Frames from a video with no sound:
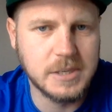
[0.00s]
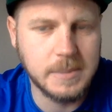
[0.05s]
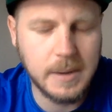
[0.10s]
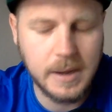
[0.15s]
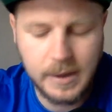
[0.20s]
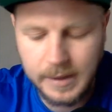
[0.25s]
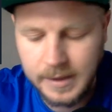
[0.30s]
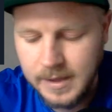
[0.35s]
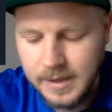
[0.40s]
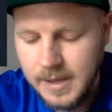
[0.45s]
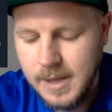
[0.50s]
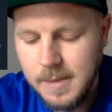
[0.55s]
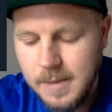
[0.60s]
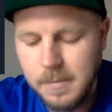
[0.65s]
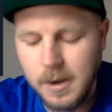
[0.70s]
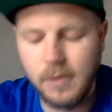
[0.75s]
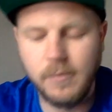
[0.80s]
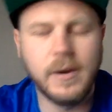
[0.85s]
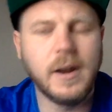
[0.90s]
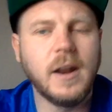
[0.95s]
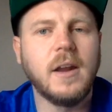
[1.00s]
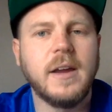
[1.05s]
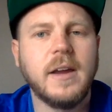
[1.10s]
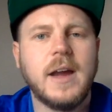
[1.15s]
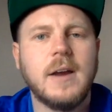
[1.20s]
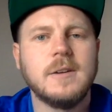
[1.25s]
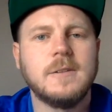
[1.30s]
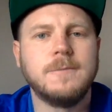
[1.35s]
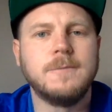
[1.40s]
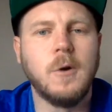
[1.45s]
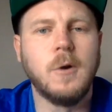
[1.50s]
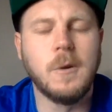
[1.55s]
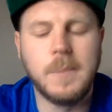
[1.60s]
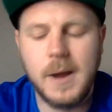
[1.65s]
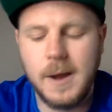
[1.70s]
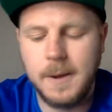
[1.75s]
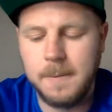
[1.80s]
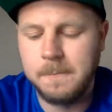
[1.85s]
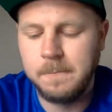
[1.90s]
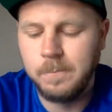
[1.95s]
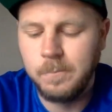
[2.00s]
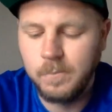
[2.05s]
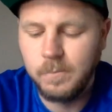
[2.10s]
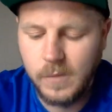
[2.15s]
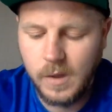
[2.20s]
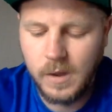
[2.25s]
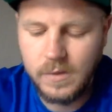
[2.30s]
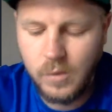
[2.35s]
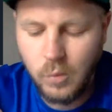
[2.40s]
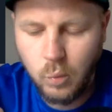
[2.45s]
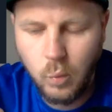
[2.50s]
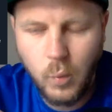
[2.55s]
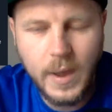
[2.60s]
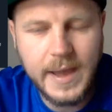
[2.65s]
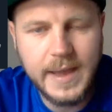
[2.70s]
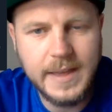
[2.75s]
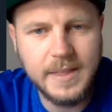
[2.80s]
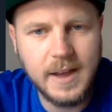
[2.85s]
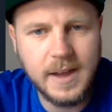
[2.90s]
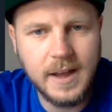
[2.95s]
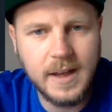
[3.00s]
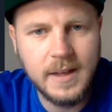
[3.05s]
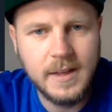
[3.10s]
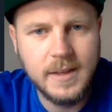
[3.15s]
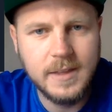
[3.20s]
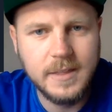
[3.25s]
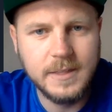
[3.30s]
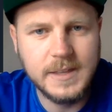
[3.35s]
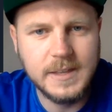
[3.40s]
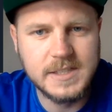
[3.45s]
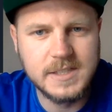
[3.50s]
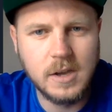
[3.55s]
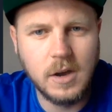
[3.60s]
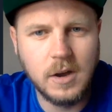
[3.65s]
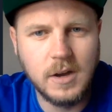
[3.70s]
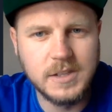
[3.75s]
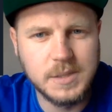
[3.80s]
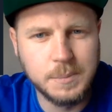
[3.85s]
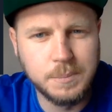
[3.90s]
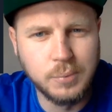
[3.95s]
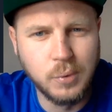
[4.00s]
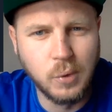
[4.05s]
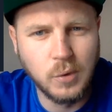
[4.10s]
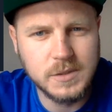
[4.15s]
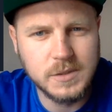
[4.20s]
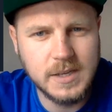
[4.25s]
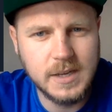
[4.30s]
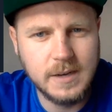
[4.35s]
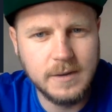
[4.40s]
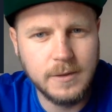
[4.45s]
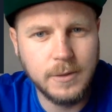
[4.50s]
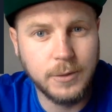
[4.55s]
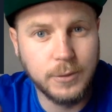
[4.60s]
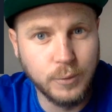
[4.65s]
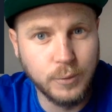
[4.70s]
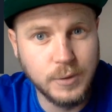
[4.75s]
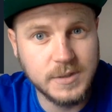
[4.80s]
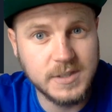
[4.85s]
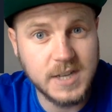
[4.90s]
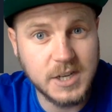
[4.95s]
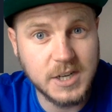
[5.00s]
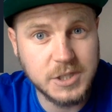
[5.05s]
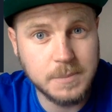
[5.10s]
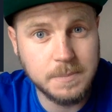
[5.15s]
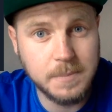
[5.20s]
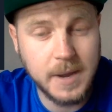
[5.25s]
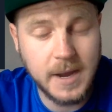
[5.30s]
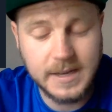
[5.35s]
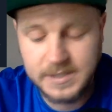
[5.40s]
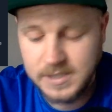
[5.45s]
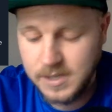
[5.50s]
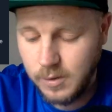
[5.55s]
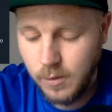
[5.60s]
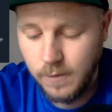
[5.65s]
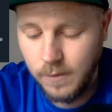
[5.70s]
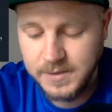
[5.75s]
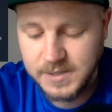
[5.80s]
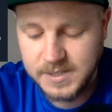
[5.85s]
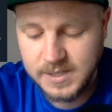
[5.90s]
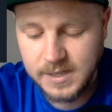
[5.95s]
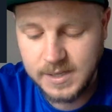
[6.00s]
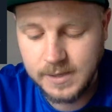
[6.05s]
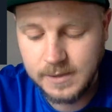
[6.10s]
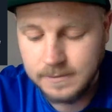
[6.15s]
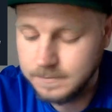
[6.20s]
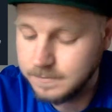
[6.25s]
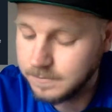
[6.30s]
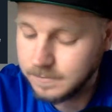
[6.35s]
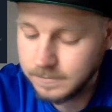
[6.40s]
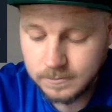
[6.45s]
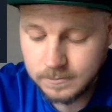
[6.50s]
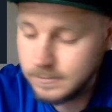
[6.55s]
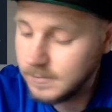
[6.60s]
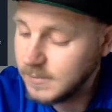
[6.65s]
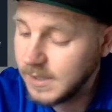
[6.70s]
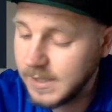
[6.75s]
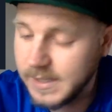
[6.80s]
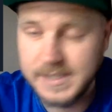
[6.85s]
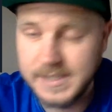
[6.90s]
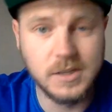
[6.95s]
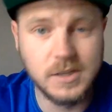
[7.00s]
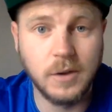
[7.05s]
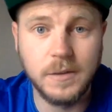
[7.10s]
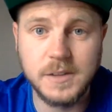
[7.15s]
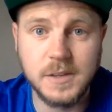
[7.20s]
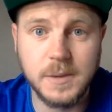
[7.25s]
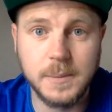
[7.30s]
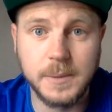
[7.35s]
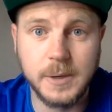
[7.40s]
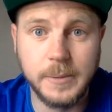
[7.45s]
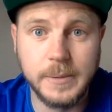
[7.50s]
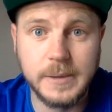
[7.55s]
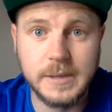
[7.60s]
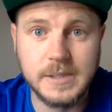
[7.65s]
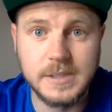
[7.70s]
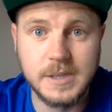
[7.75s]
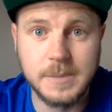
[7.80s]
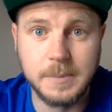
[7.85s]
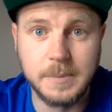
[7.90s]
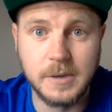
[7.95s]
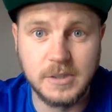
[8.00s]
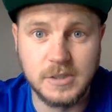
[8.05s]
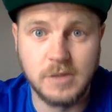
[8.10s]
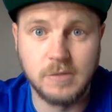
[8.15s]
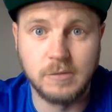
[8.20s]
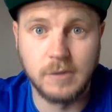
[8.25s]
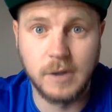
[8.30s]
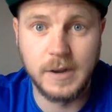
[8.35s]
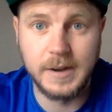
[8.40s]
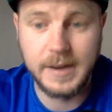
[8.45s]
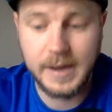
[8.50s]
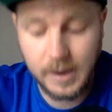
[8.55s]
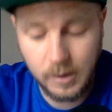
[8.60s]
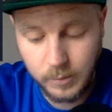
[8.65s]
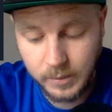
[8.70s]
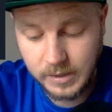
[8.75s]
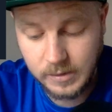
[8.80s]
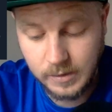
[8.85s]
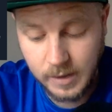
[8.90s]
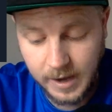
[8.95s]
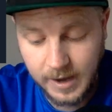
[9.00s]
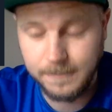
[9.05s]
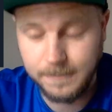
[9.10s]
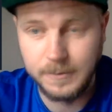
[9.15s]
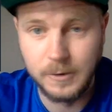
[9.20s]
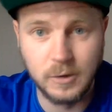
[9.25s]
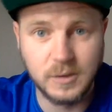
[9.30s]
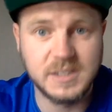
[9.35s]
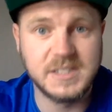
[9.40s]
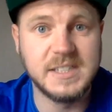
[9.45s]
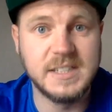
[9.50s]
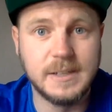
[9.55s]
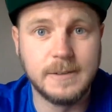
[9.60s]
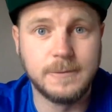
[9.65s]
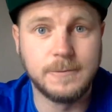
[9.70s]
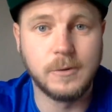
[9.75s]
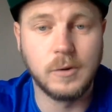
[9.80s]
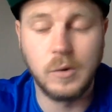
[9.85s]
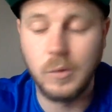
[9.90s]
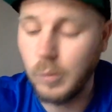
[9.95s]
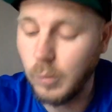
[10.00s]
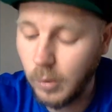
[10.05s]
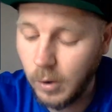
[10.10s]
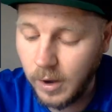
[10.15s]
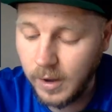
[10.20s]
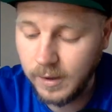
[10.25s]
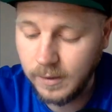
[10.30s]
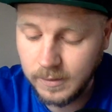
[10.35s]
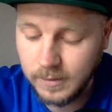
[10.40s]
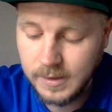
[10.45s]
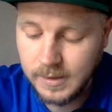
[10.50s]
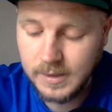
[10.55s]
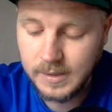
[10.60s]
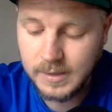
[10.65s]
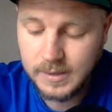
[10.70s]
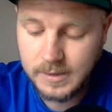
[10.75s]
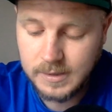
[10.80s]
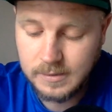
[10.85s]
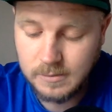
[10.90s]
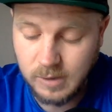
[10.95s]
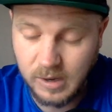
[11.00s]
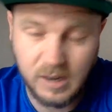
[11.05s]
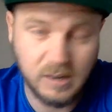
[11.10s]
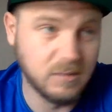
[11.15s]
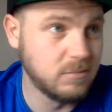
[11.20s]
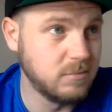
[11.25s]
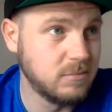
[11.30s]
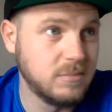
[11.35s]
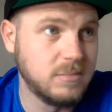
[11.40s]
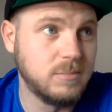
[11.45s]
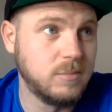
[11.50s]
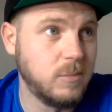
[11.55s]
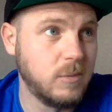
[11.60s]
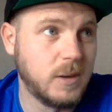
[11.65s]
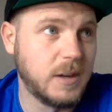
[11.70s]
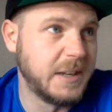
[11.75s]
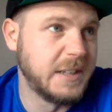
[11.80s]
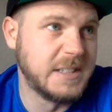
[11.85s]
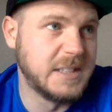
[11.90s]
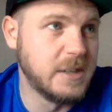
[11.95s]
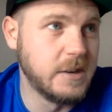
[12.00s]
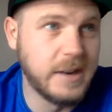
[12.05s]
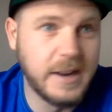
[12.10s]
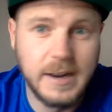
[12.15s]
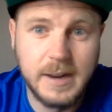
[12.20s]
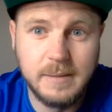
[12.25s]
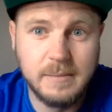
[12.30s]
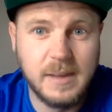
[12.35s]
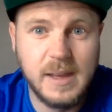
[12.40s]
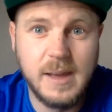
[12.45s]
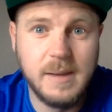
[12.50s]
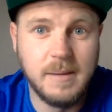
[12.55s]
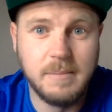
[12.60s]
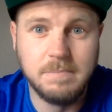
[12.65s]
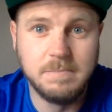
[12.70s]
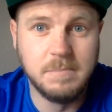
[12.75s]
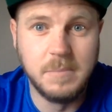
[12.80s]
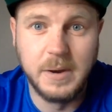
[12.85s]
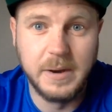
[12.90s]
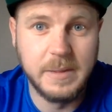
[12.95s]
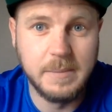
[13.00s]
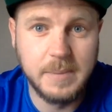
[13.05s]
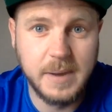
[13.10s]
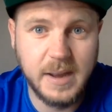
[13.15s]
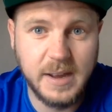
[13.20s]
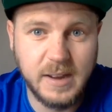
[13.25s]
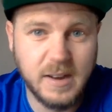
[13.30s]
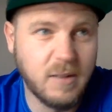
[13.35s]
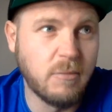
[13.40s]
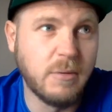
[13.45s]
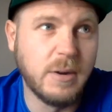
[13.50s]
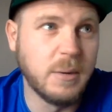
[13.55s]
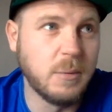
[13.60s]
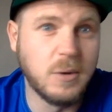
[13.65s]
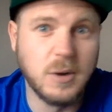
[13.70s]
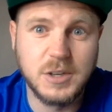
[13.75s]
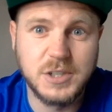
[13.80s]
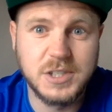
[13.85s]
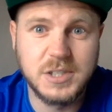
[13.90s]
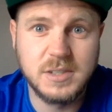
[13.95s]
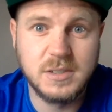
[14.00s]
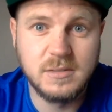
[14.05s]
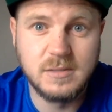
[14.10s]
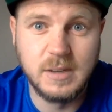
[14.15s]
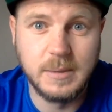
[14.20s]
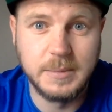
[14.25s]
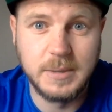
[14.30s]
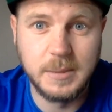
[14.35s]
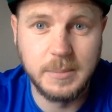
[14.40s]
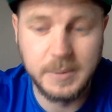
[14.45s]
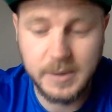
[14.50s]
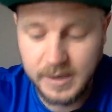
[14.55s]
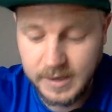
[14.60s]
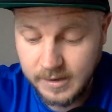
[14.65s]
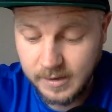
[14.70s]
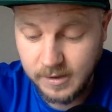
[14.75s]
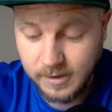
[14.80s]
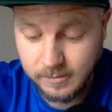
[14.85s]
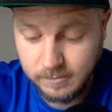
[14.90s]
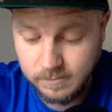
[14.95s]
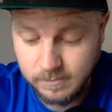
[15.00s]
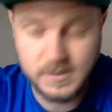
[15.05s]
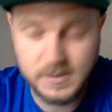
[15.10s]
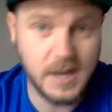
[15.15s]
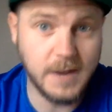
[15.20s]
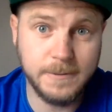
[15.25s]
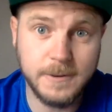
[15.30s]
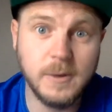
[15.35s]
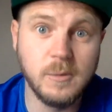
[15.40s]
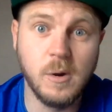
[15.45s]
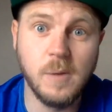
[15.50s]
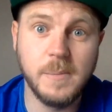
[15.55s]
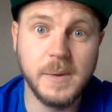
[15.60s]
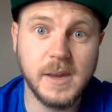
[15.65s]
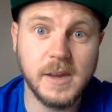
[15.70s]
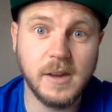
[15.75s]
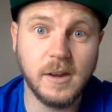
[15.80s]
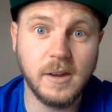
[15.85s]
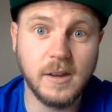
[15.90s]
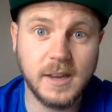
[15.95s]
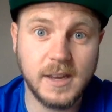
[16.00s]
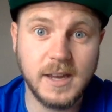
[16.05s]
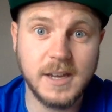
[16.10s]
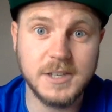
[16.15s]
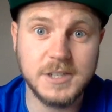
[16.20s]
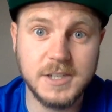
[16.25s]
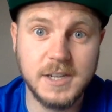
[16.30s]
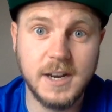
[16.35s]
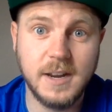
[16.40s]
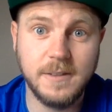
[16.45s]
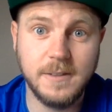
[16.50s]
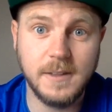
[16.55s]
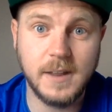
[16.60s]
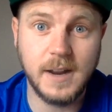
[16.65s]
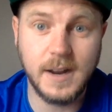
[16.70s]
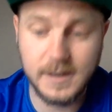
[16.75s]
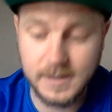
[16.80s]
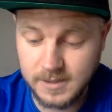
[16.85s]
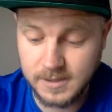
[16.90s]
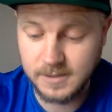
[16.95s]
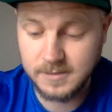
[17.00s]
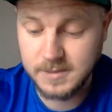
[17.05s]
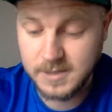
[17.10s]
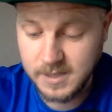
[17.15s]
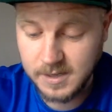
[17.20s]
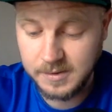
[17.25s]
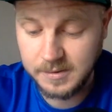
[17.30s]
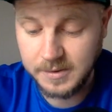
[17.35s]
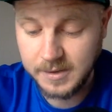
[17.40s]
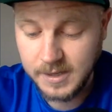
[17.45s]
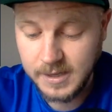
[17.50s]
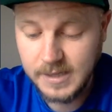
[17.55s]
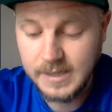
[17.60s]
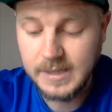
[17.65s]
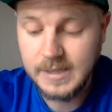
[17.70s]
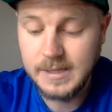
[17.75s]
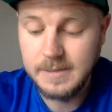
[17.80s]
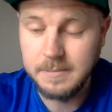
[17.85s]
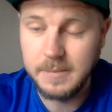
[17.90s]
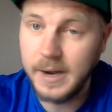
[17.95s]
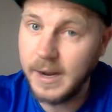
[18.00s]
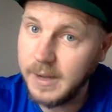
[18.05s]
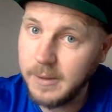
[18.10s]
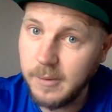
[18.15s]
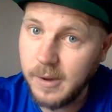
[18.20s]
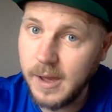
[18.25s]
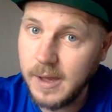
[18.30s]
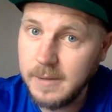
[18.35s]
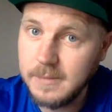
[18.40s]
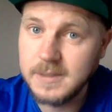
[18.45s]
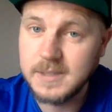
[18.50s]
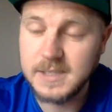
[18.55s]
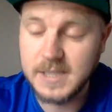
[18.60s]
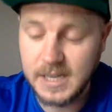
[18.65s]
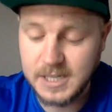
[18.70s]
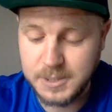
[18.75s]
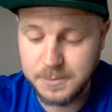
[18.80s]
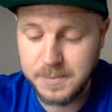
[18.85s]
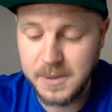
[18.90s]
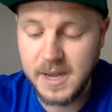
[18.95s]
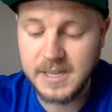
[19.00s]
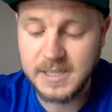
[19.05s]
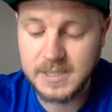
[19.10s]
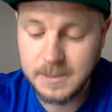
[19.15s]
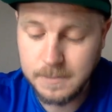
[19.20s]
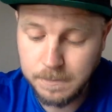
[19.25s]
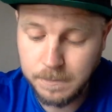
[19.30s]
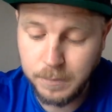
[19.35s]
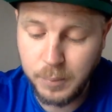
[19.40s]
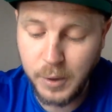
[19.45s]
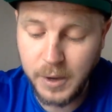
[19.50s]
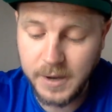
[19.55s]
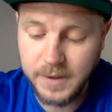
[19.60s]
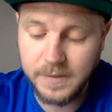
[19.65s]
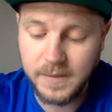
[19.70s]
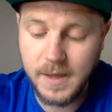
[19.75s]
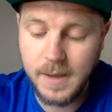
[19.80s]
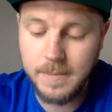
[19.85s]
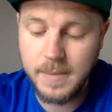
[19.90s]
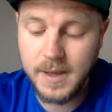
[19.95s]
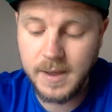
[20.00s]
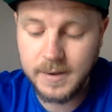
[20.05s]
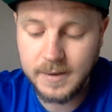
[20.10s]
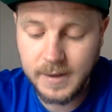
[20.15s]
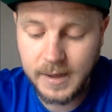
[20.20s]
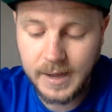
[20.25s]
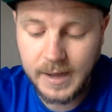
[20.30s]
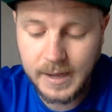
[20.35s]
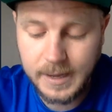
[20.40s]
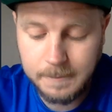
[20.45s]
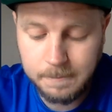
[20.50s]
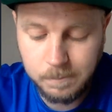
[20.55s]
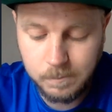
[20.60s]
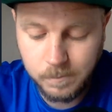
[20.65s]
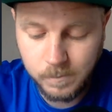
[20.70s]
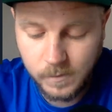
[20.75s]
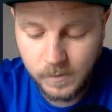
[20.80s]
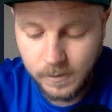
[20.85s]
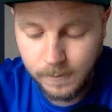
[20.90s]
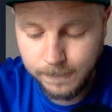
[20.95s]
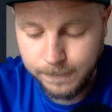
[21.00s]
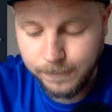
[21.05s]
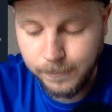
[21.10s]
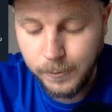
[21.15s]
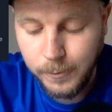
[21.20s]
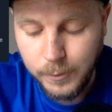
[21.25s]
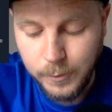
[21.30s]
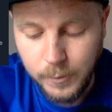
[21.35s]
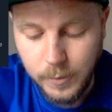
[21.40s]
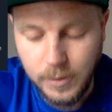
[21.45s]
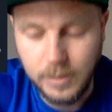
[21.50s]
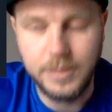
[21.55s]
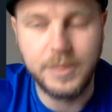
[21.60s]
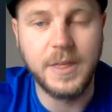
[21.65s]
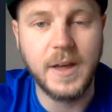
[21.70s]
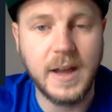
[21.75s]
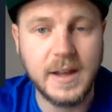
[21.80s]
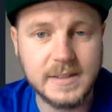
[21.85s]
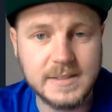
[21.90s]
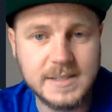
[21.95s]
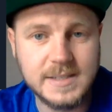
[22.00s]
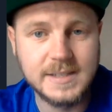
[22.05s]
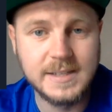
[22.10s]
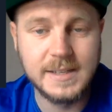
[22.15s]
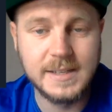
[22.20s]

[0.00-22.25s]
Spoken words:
about it. But I really like how he's thought about the way that these guys are brought in through Sasha Banks, who obviously is not in the WWE's good books right now. We have not seen her for a while. Well, I didn't see her at Money in the Bank. I haven't really watched WWE, and I definitely won't be catching anything anytime soon. But anyway, Sasha Banks bringing them in through that